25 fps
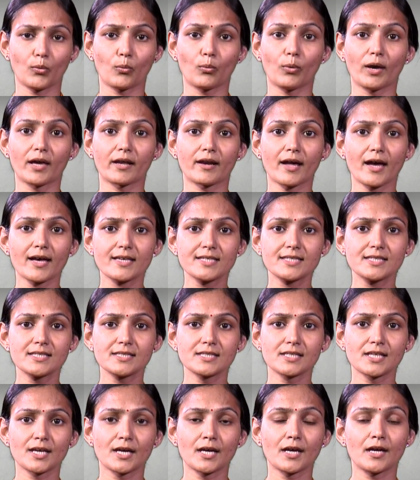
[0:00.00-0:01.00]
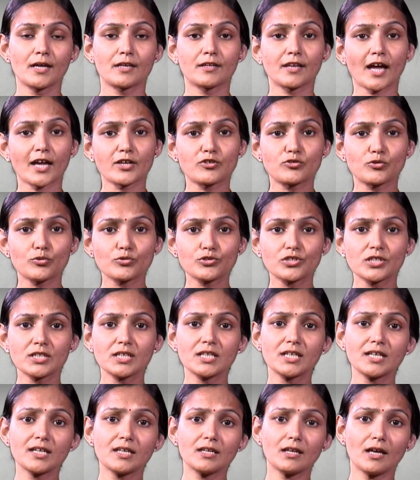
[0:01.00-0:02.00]
whereas nitrogen
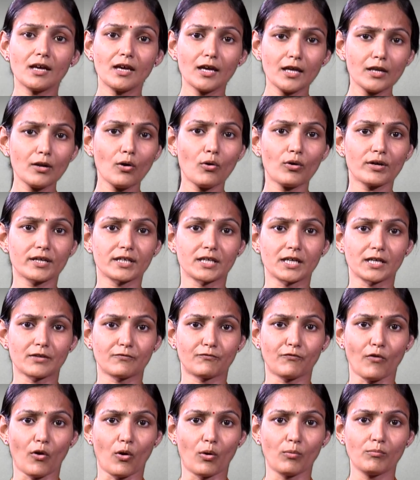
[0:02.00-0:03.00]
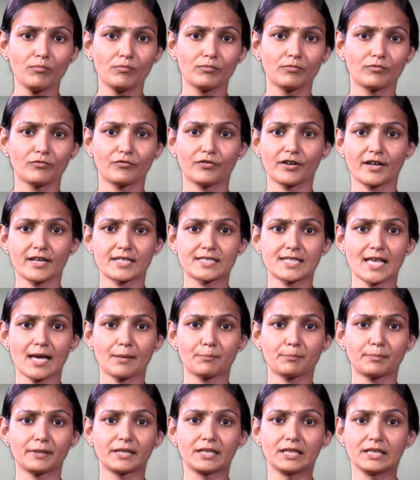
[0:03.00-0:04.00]
in an inorganic form, for
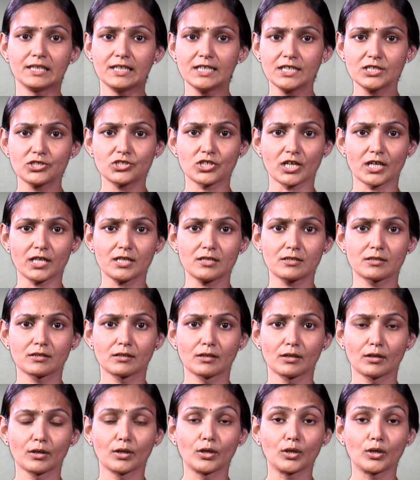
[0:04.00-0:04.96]
example leachate,